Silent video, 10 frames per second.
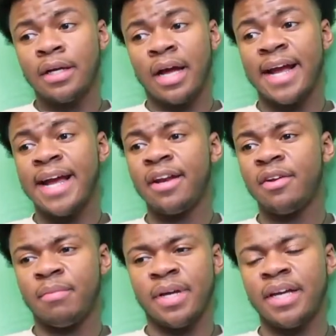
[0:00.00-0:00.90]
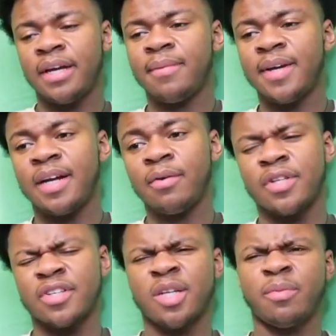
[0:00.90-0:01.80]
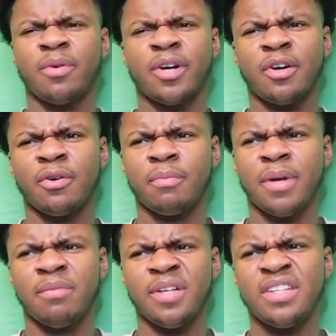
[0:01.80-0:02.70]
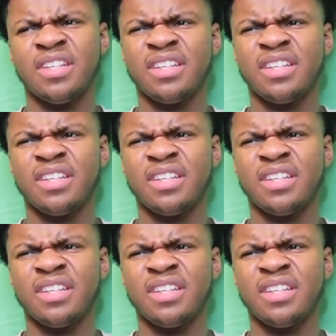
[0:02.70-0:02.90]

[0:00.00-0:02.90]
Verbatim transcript: I got in bed man I went to sleep around maybe